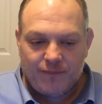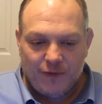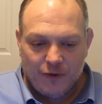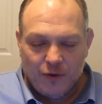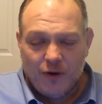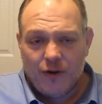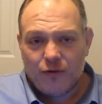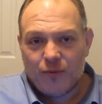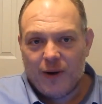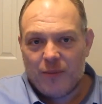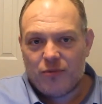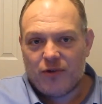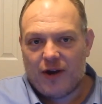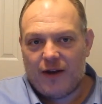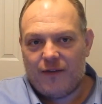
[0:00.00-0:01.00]
Go to his
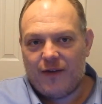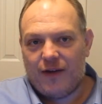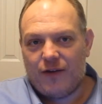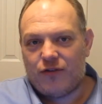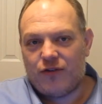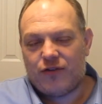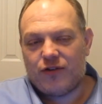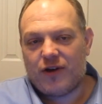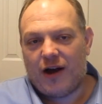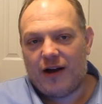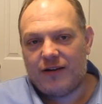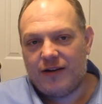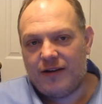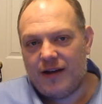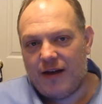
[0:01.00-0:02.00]
website. I think it's just
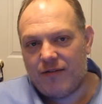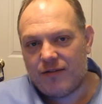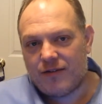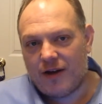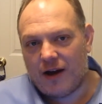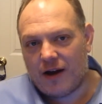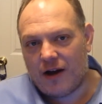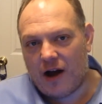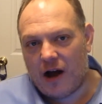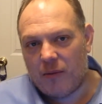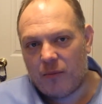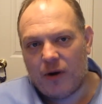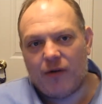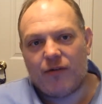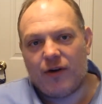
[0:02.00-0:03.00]
scottddavis.com.
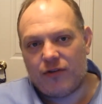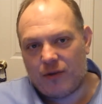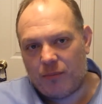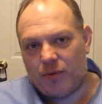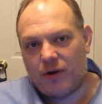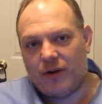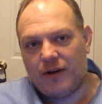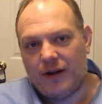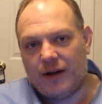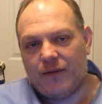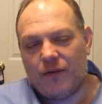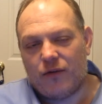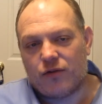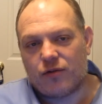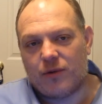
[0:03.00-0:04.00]
Whatever it is, I'll put a link in
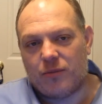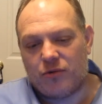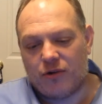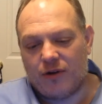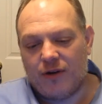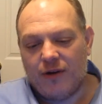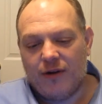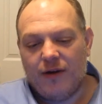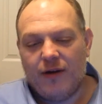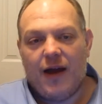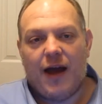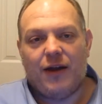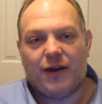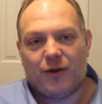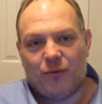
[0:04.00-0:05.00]
the description.
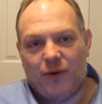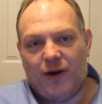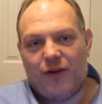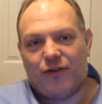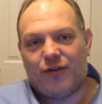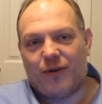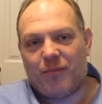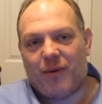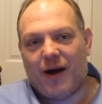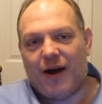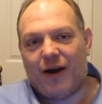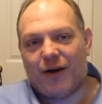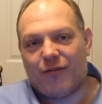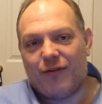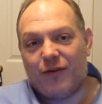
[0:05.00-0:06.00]
And you can read his little
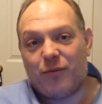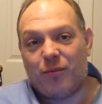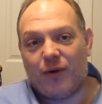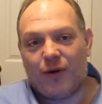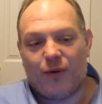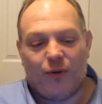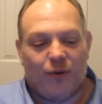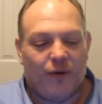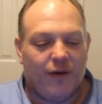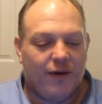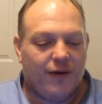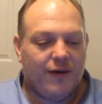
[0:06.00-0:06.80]
biography. It's pretty cool.